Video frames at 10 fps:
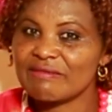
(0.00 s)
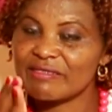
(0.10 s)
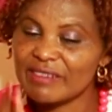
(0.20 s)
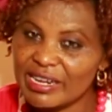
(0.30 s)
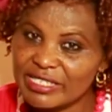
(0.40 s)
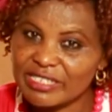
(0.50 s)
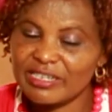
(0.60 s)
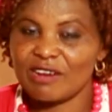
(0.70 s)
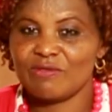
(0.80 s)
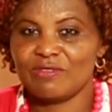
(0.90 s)
write
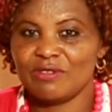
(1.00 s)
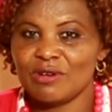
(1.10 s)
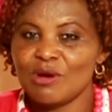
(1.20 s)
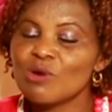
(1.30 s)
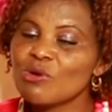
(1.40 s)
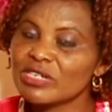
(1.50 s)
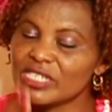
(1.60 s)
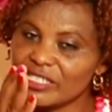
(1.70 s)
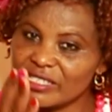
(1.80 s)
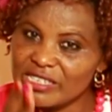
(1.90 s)
down what
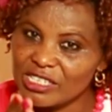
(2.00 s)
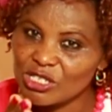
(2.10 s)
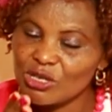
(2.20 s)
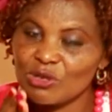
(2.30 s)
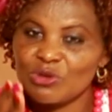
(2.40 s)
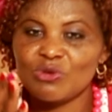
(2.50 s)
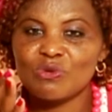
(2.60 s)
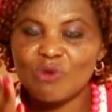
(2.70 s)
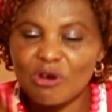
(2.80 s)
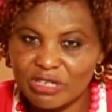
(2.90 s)
is this you
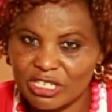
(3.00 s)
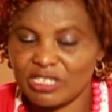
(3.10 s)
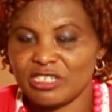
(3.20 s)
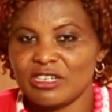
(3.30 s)
want